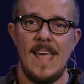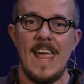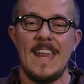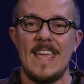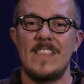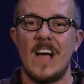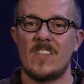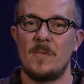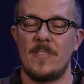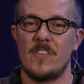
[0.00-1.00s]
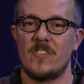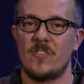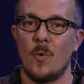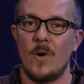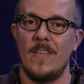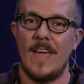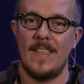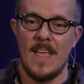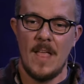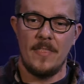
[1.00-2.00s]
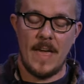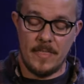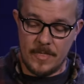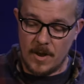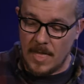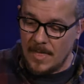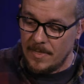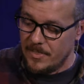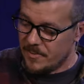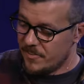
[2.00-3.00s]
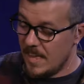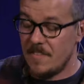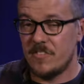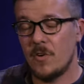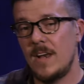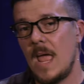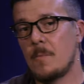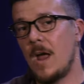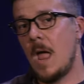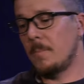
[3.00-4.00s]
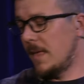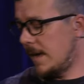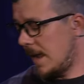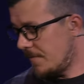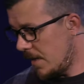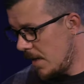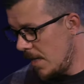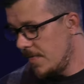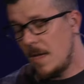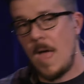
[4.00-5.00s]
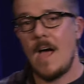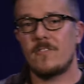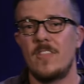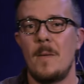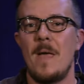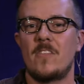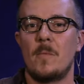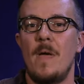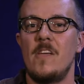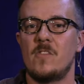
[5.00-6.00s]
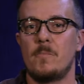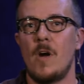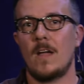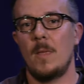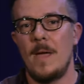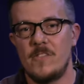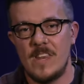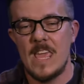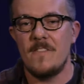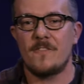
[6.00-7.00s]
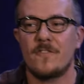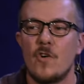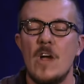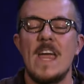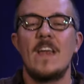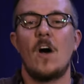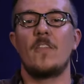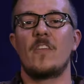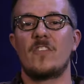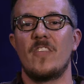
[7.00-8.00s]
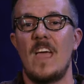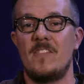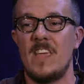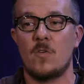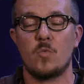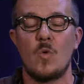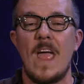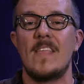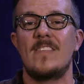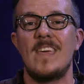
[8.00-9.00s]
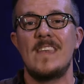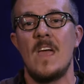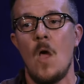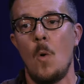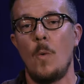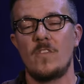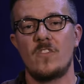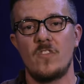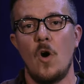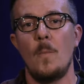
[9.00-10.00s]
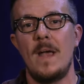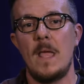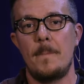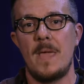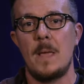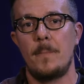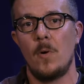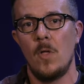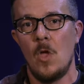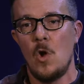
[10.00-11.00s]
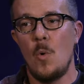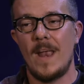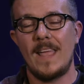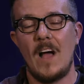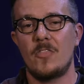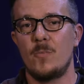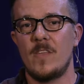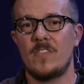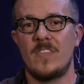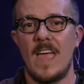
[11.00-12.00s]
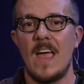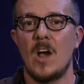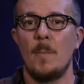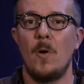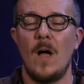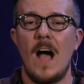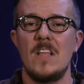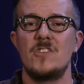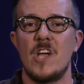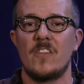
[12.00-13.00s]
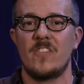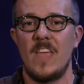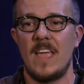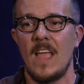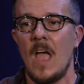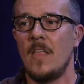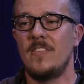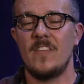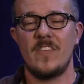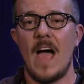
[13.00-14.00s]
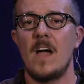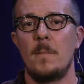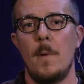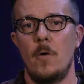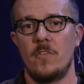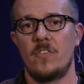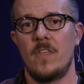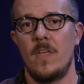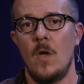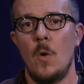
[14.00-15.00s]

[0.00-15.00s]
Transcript: In it, he talks about this story that, that the, the slaves during Abraham Lincoln after the, after the Emancipation Proclamation, he freed all the slaves. He granted what so many people who had gone through this terrible, unjust thing desired most,